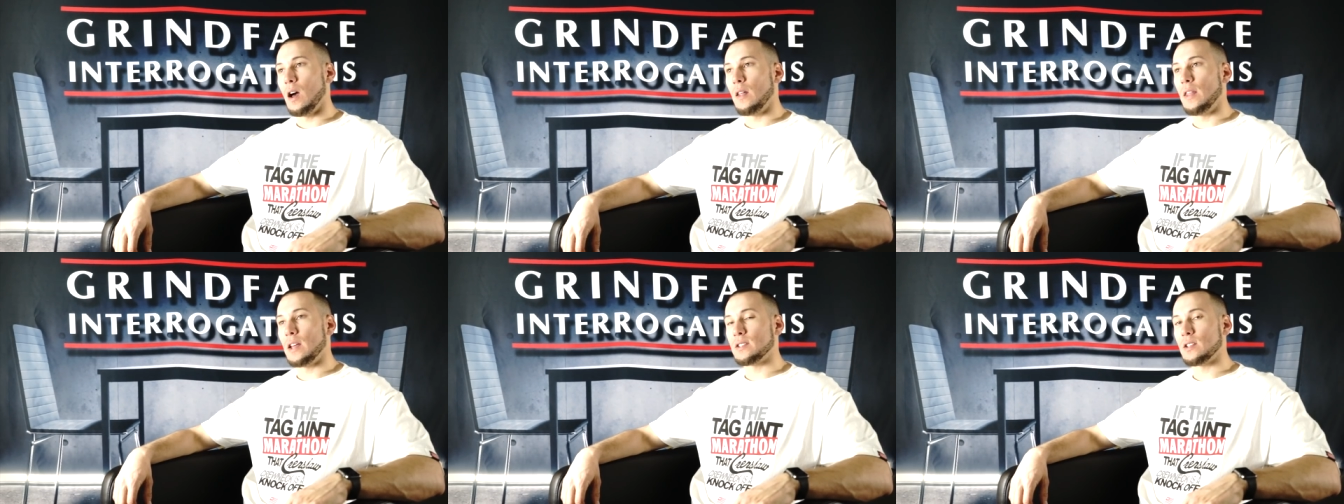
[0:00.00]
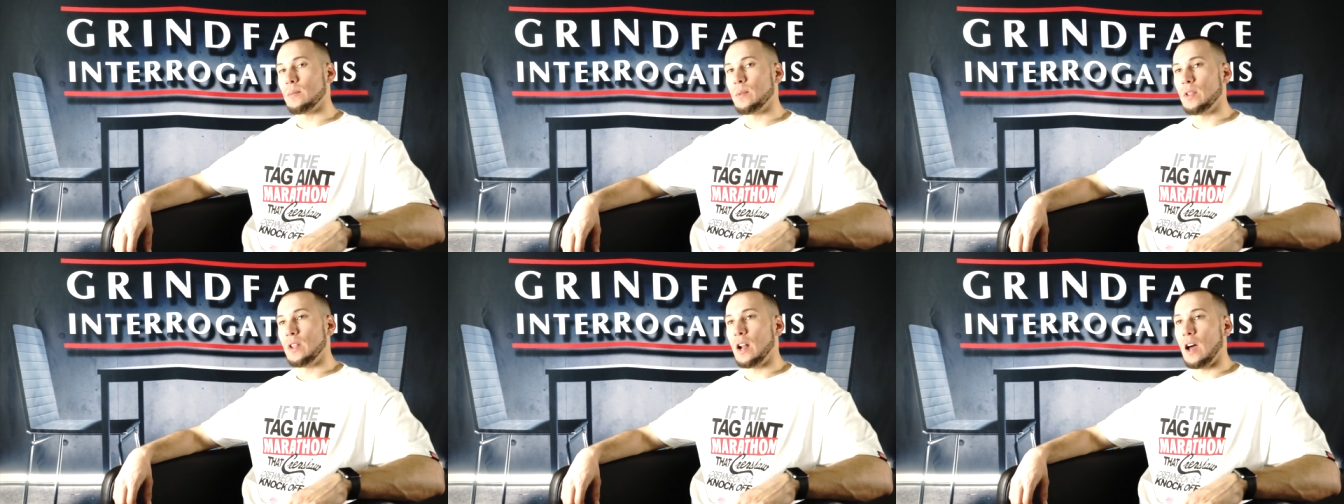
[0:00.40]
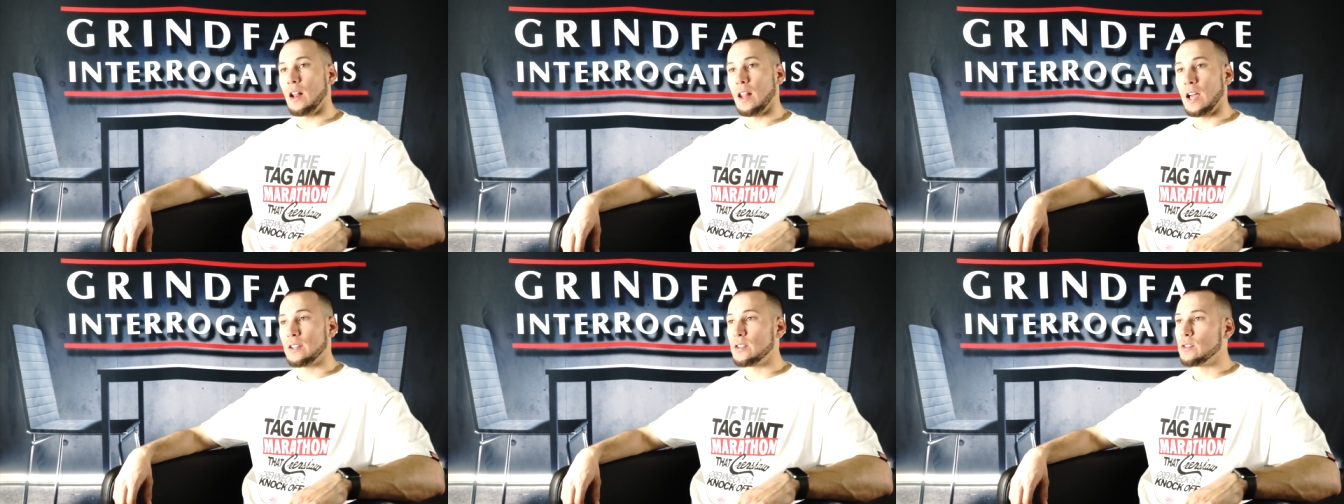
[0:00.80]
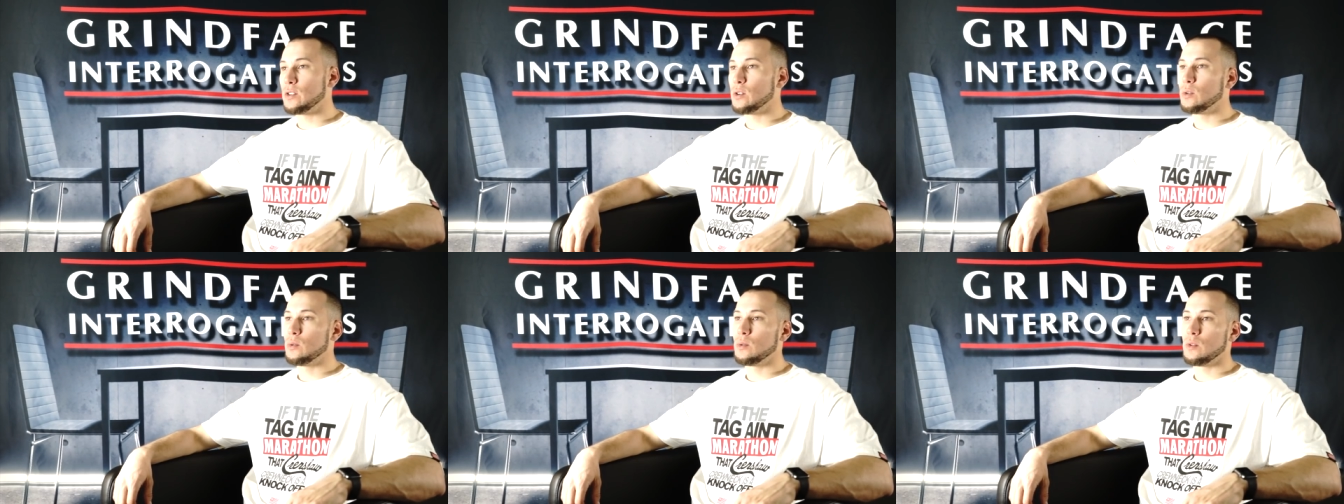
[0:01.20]
That's something that I like to
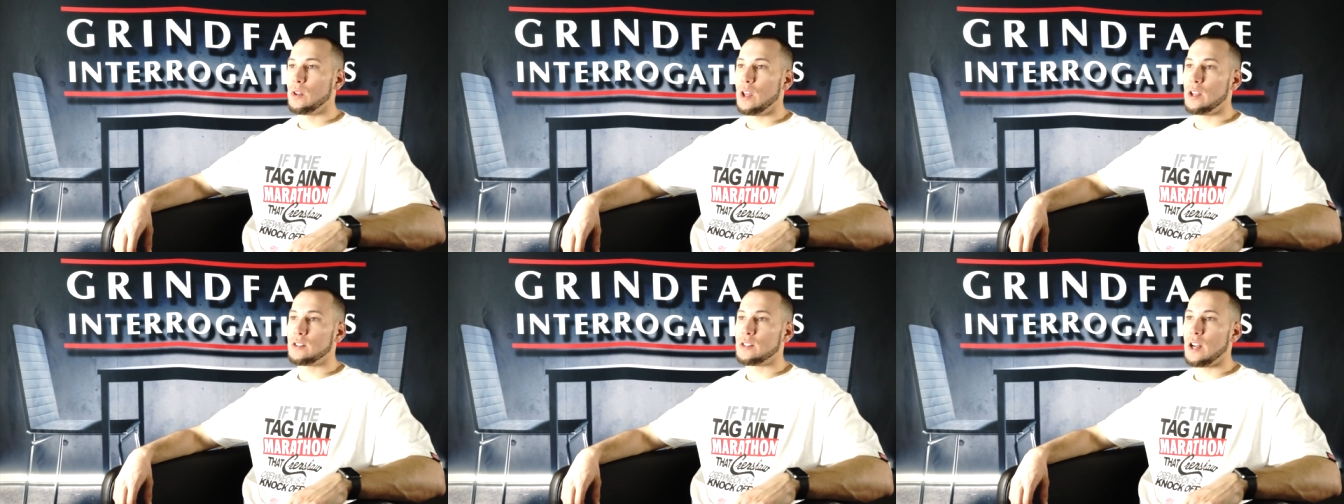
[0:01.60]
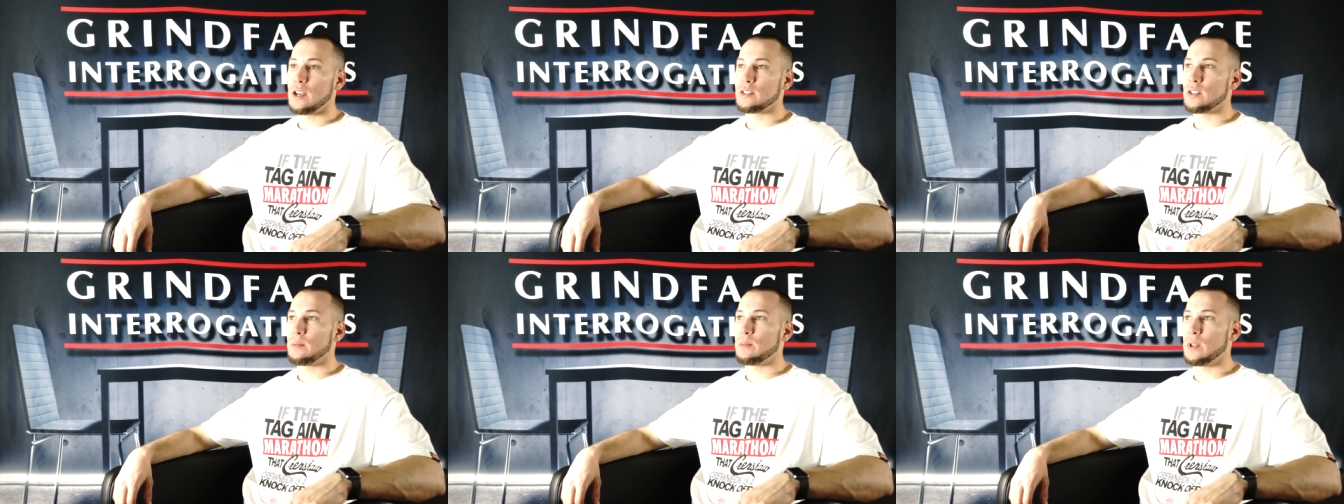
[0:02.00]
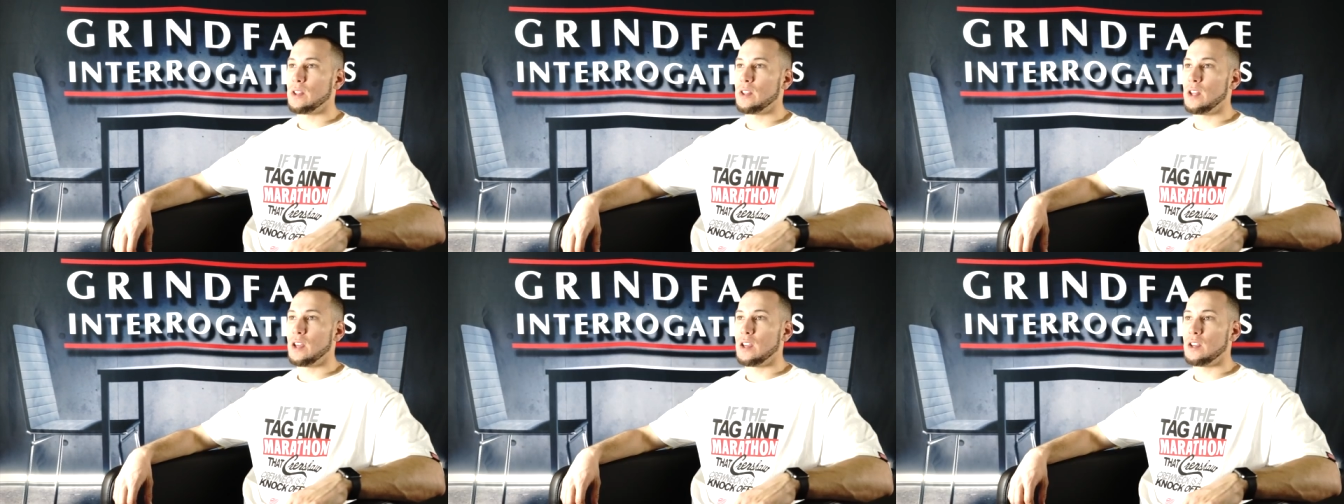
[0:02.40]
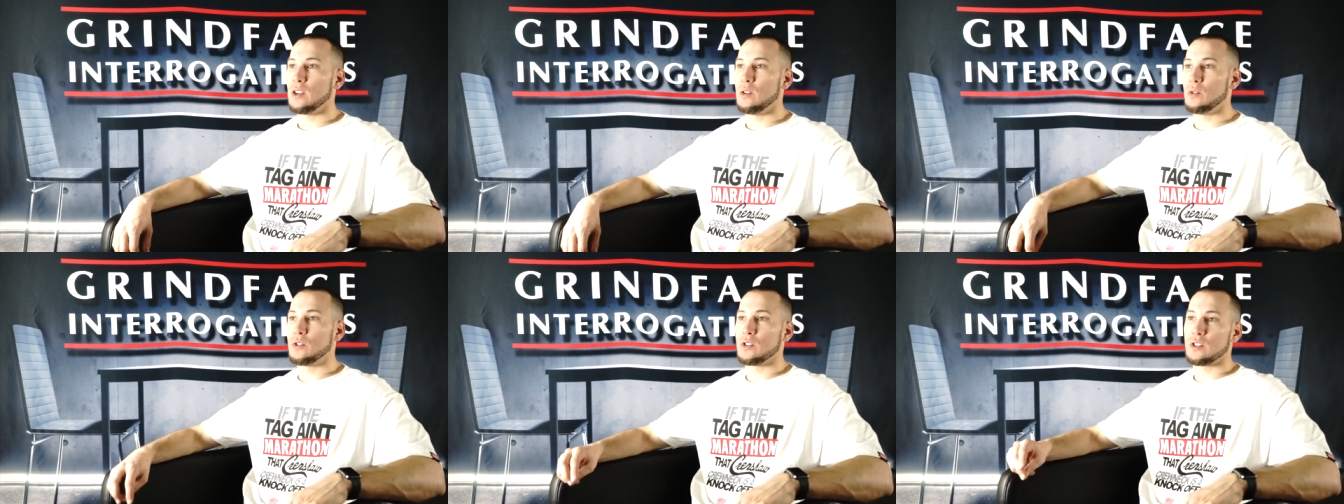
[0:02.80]
do. It's not something that
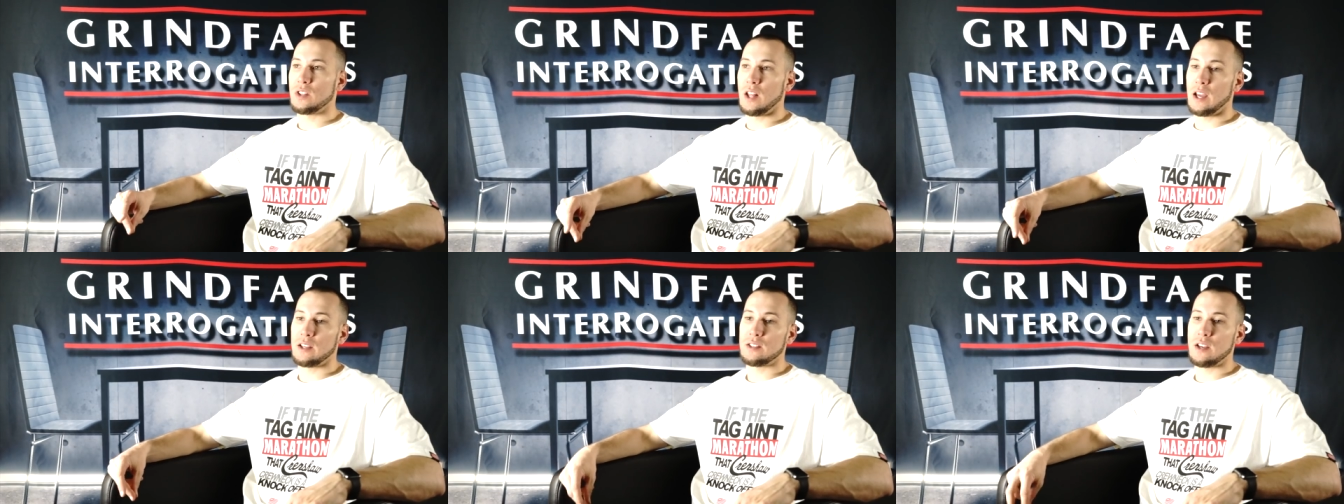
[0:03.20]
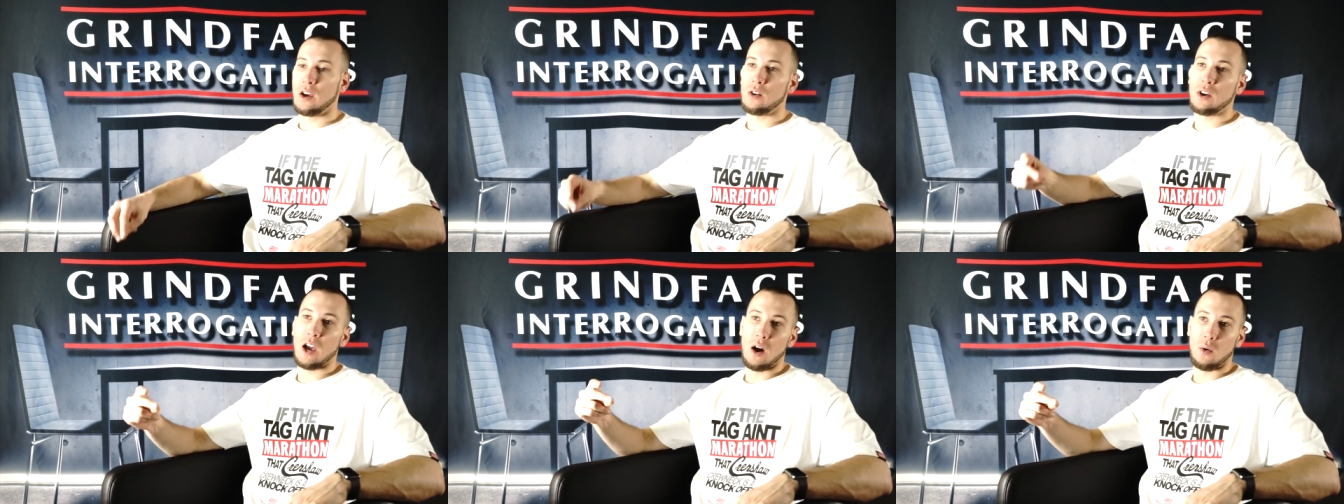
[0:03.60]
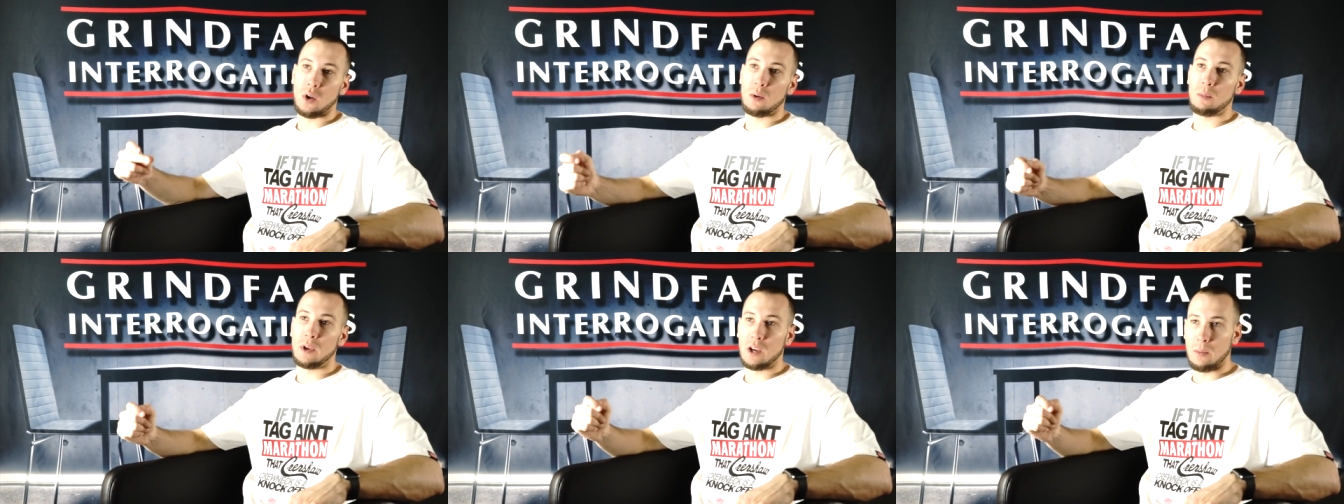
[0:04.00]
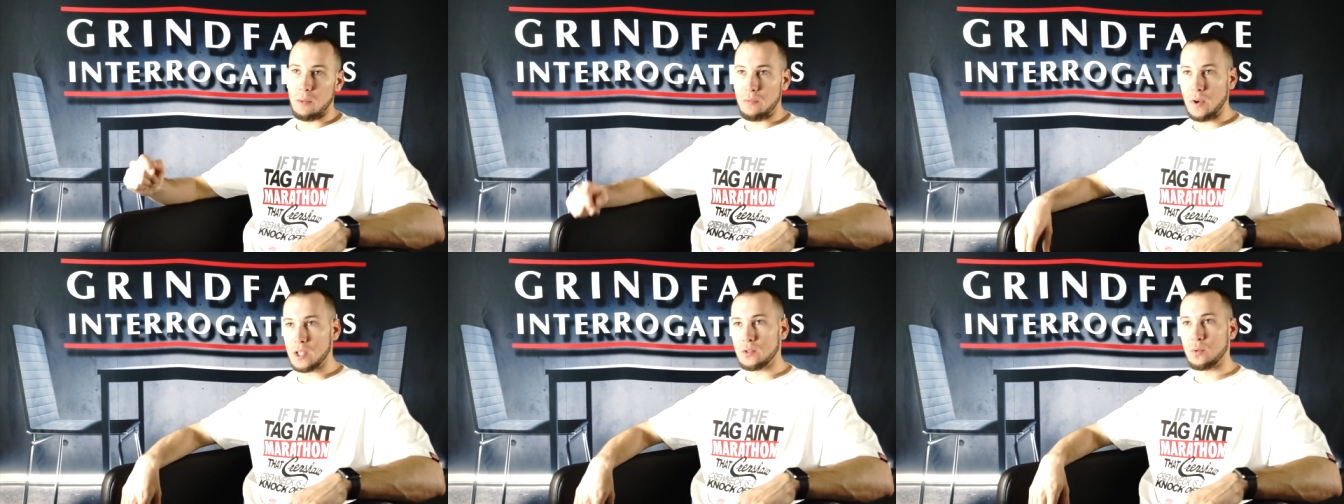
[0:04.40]
you just like say, okay, I want to become a
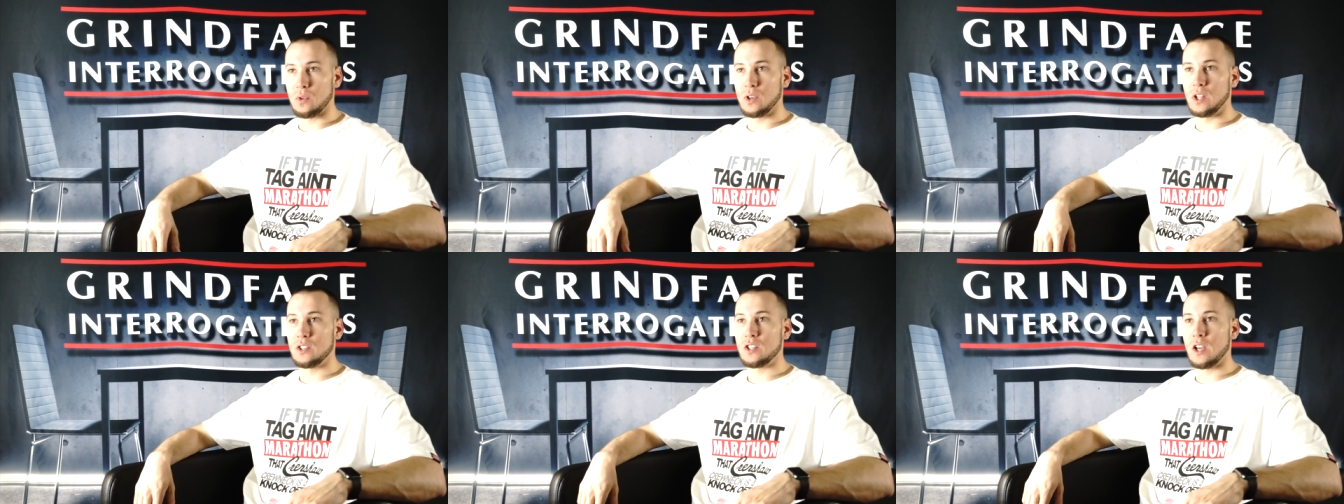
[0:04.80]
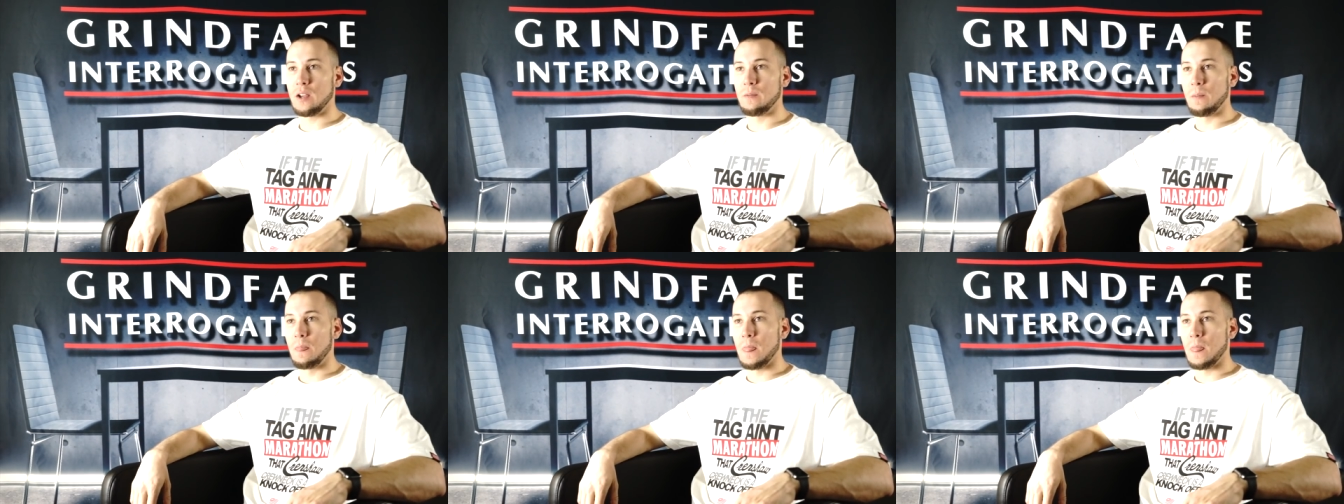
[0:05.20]
festival DJ.